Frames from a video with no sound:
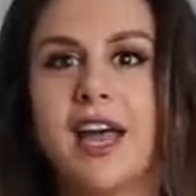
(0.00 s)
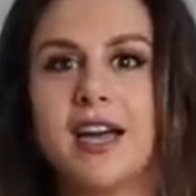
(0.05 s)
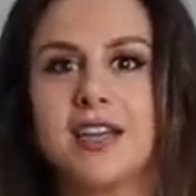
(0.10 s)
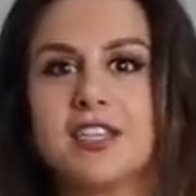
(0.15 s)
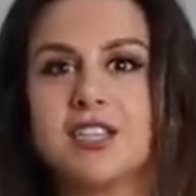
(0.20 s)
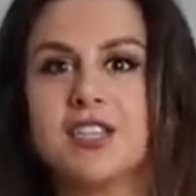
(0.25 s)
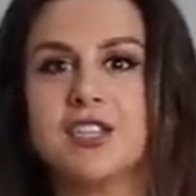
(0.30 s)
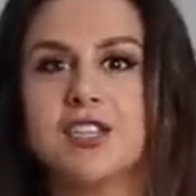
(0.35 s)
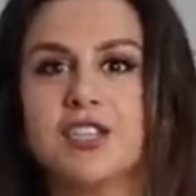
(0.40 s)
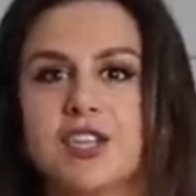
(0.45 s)

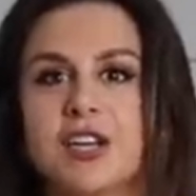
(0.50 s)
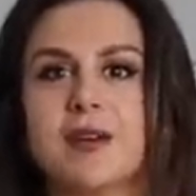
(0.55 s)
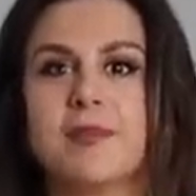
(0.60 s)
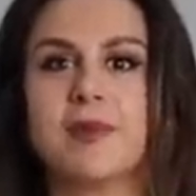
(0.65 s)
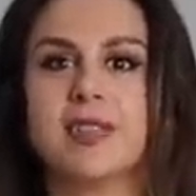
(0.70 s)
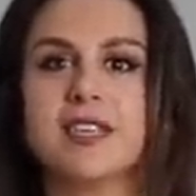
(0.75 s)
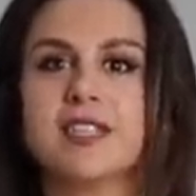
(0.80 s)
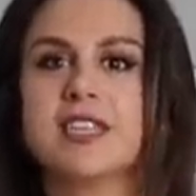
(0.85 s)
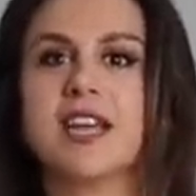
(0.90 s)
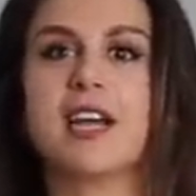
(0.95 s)
head to the
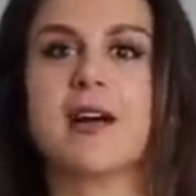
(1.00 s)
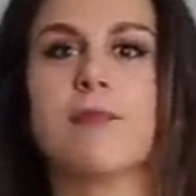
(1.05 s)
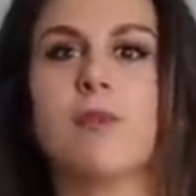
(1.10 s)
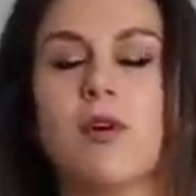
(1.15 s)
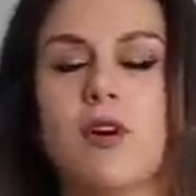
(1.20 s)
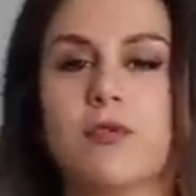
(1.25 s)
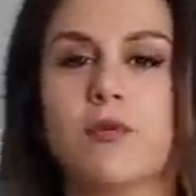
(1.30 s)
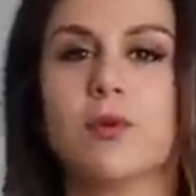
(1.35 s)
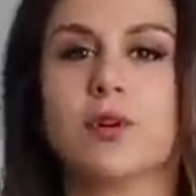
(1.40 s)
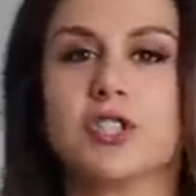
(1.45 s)
gym, and then take them
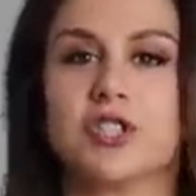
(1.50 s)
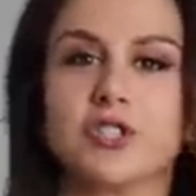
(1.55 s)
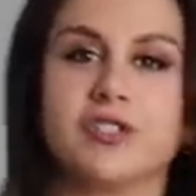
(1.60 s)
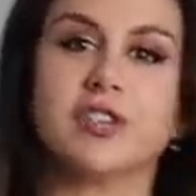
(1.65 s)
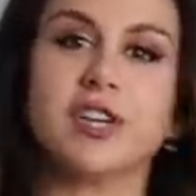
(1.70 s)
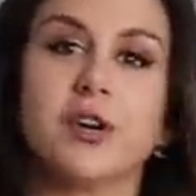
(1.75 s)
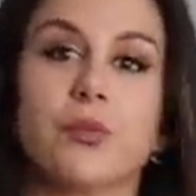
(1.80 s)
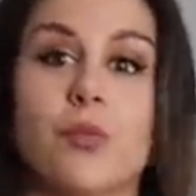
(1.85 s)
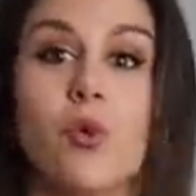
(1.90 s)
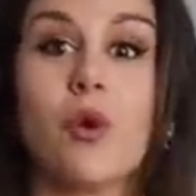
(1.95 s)
off once you're
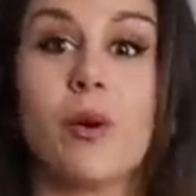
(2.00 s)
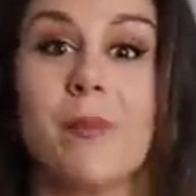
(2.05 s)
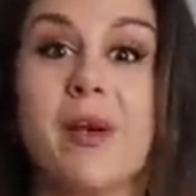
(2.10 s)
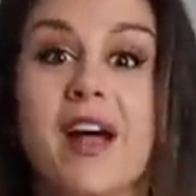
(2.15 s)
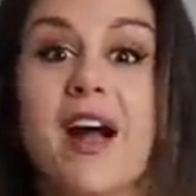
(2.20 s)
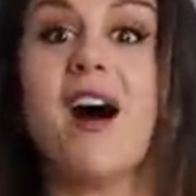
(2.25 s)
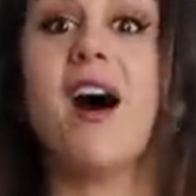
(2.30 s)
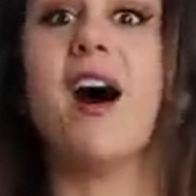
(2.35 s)
done warming